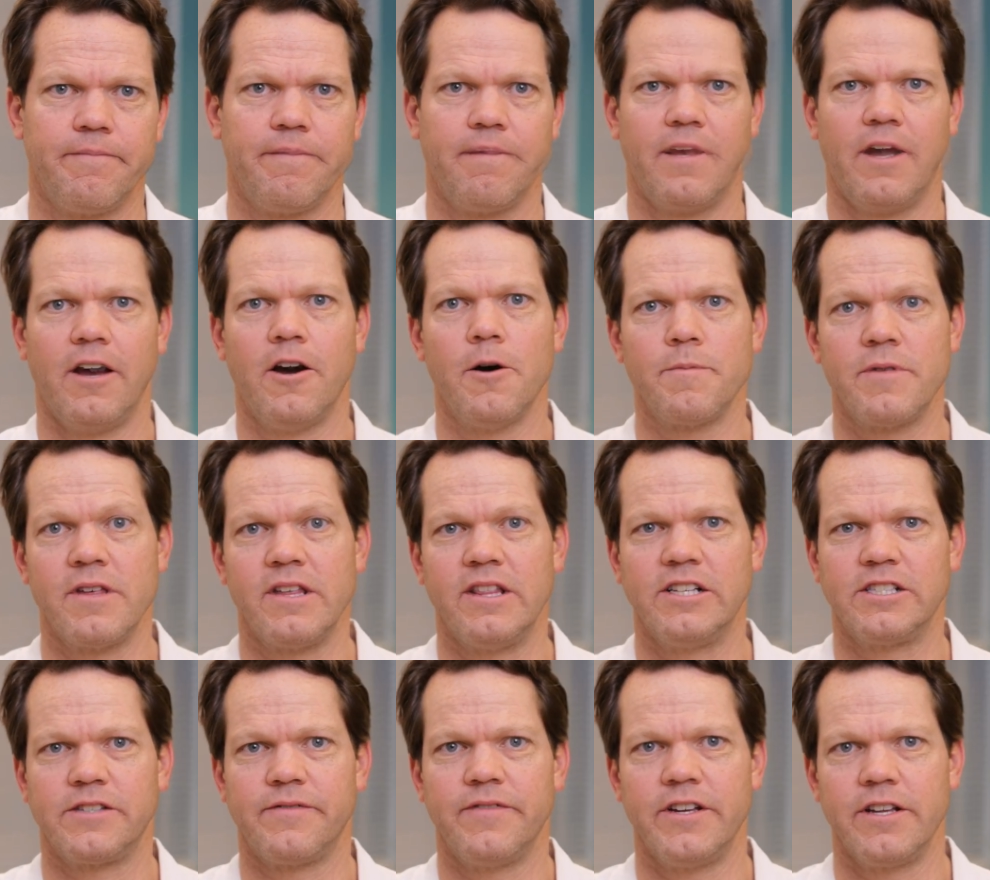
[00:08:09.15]
I hope that
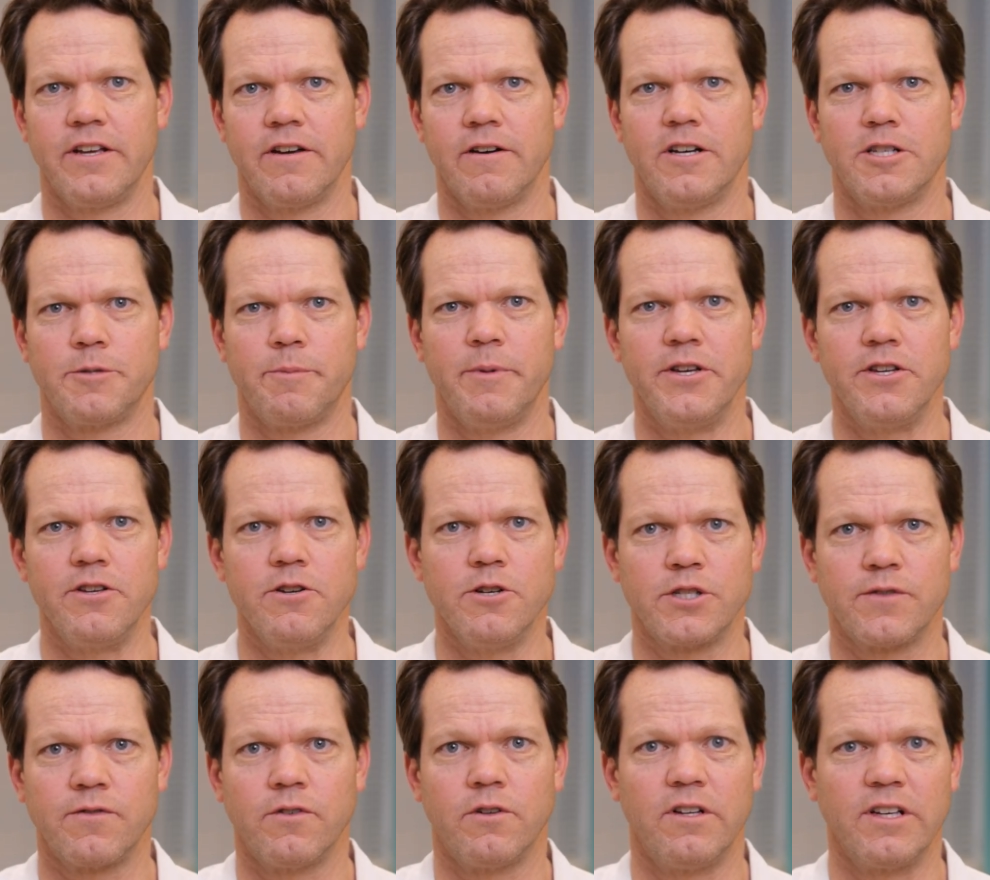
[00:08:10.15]
this video has been
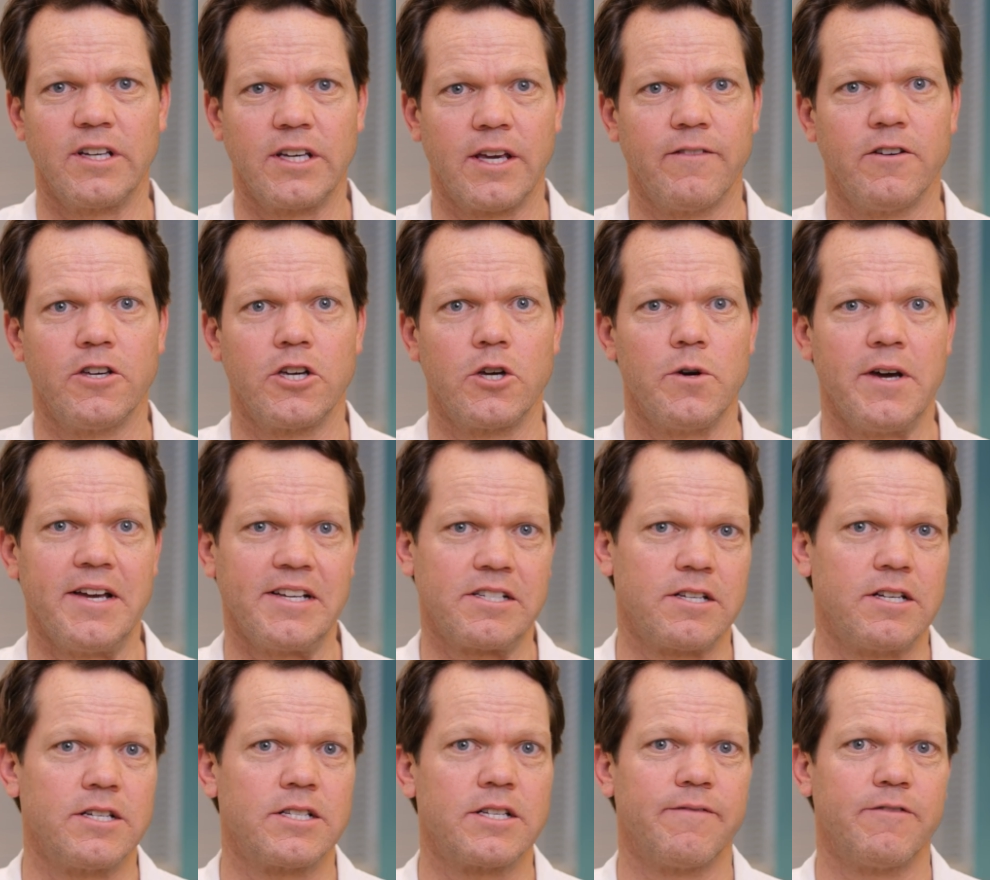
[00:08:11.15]
useful in giving you a
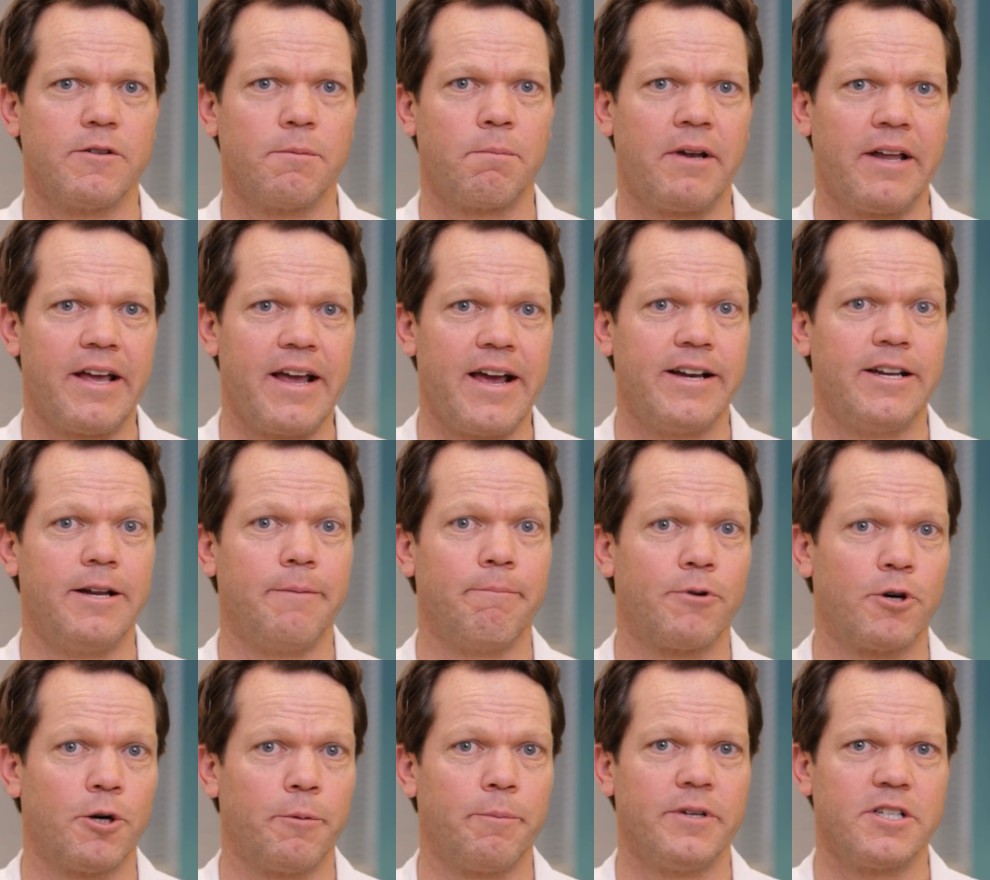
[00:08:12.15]
sense of the plan and
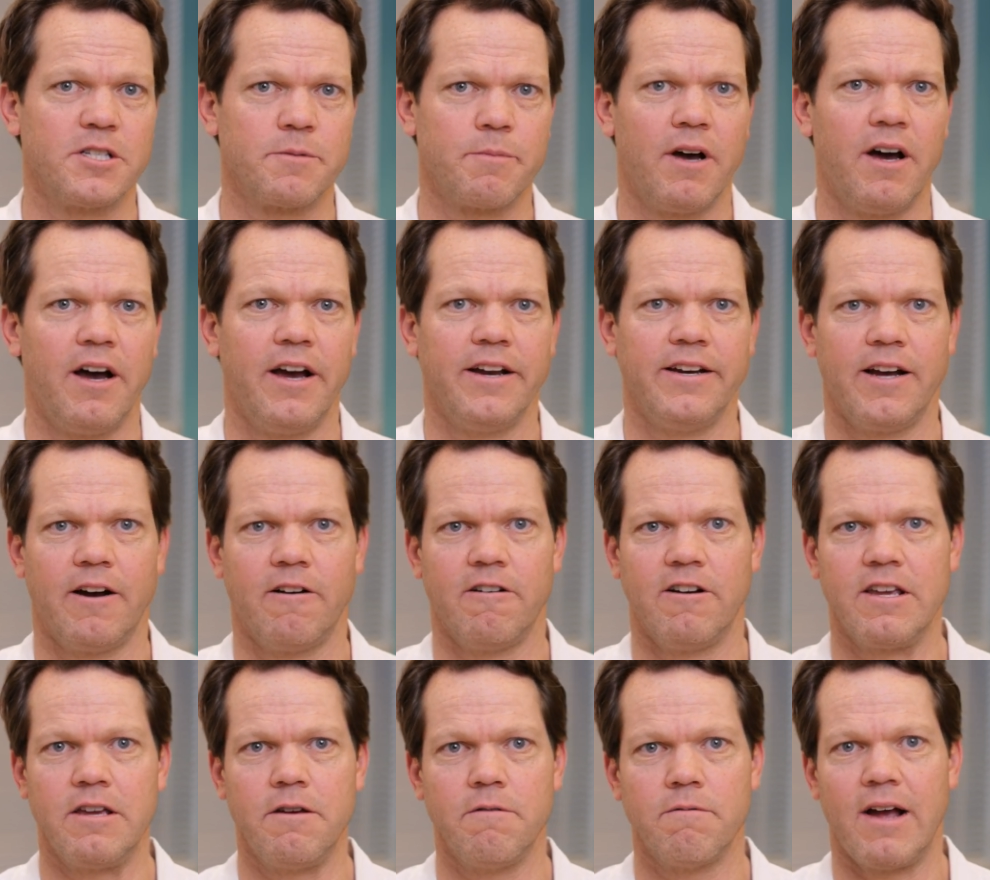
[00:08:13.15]
purpose behind our
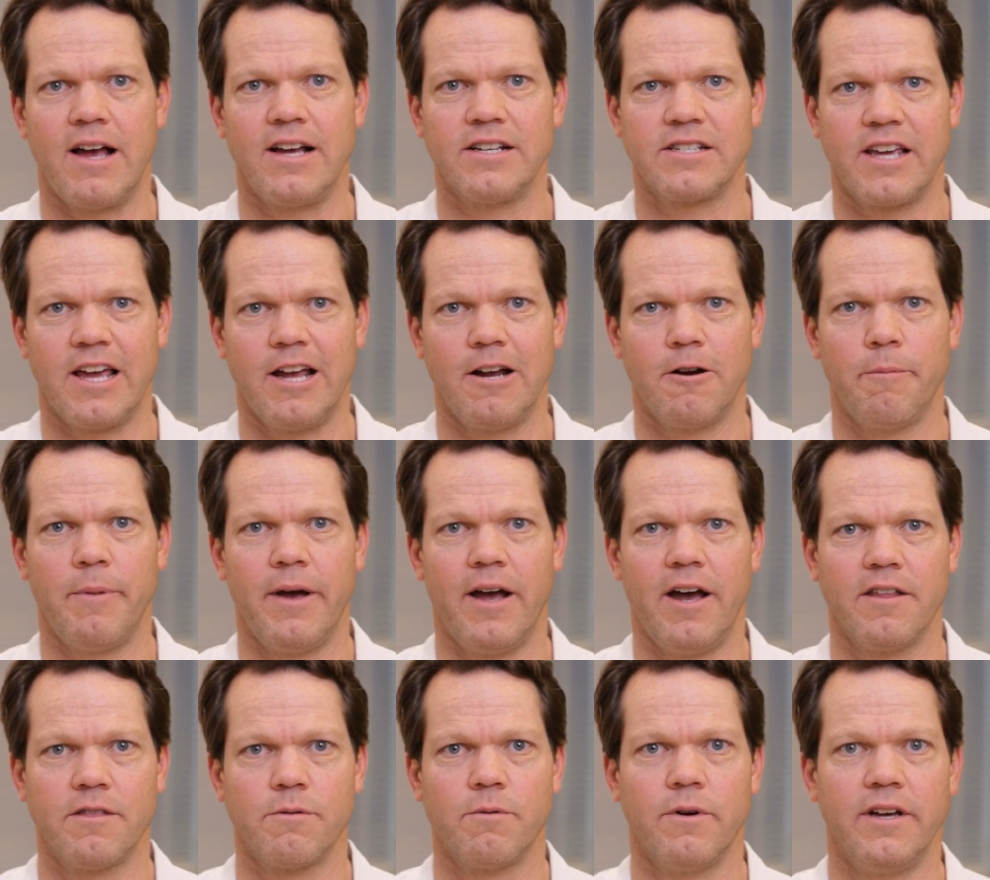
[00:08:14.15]
ERAS care
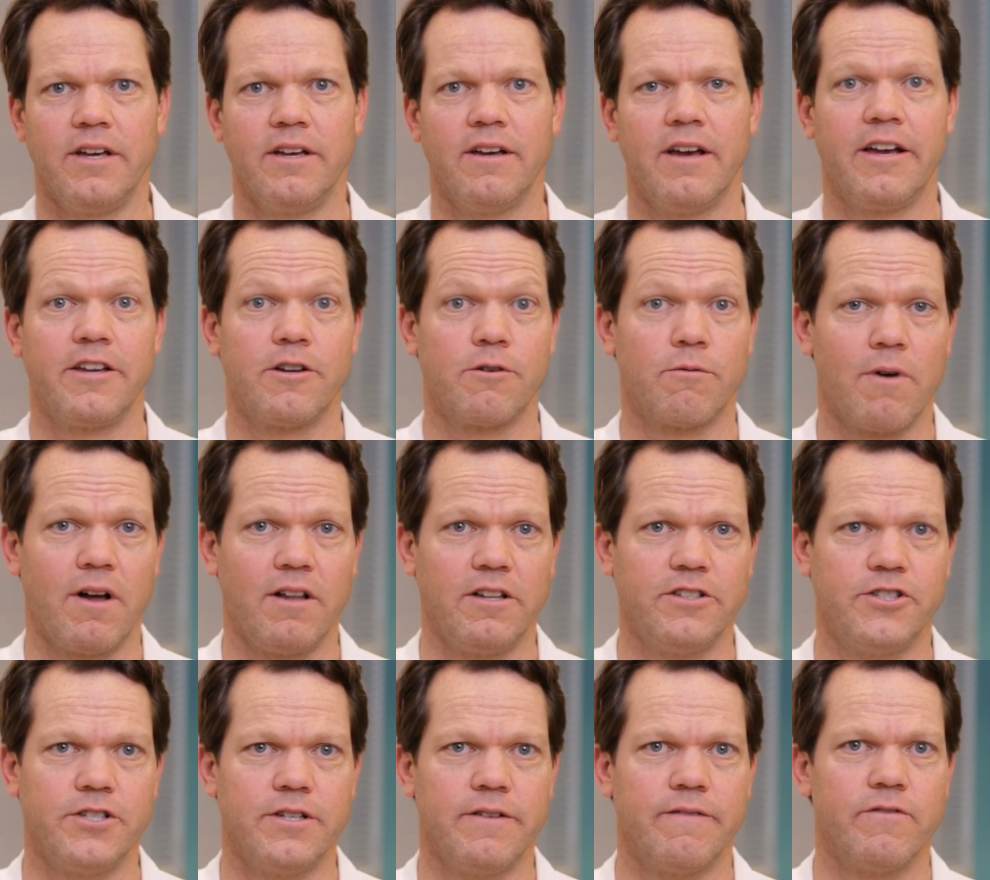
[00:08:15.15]
pathway at
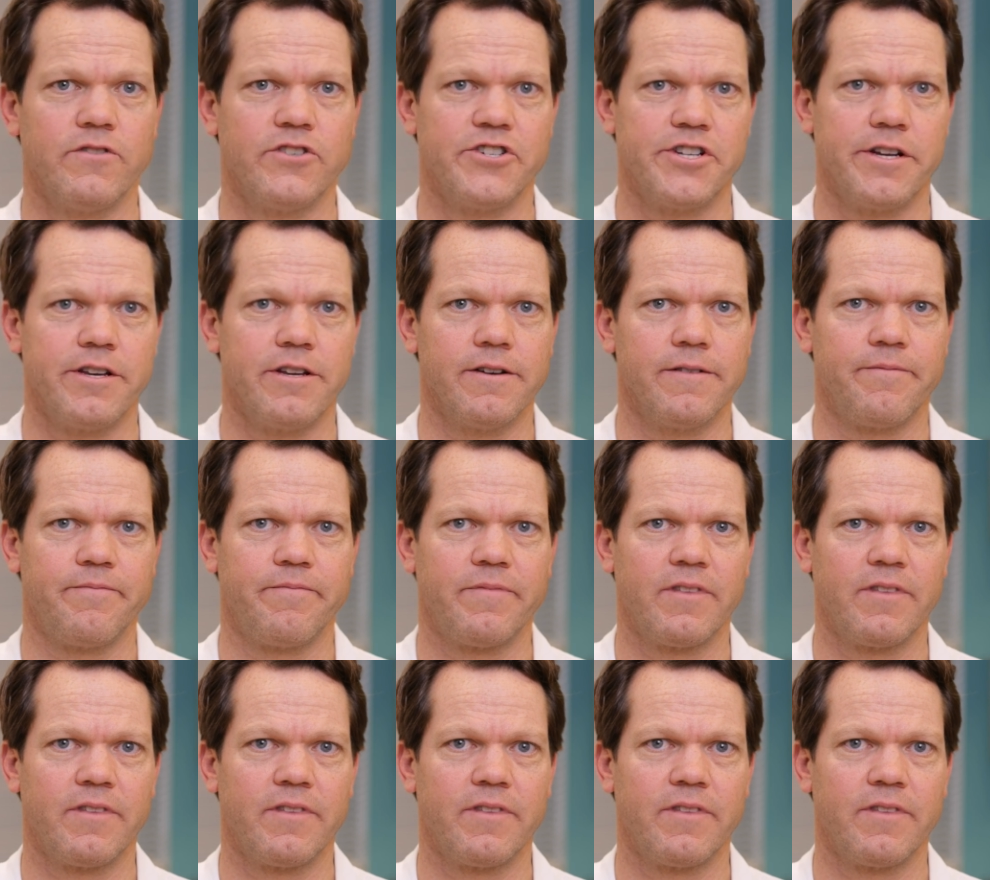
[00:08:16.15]
Urology of Virginia.